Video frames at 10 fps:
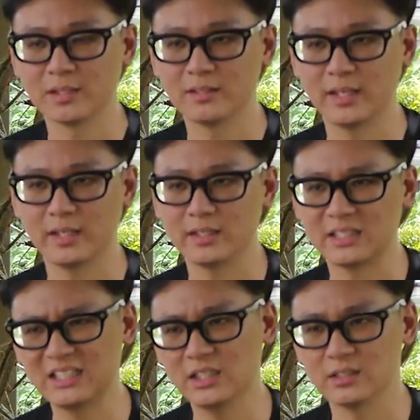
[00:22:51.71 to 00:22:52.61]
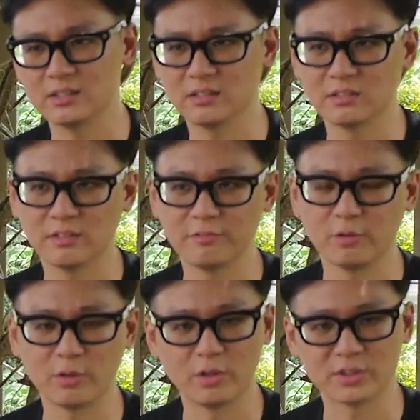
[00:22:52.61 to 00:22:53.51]
that heat
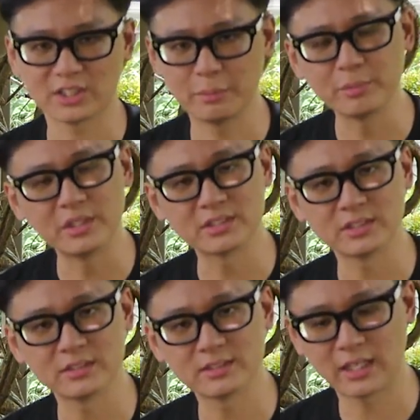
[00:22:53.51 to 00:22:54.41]
for some reason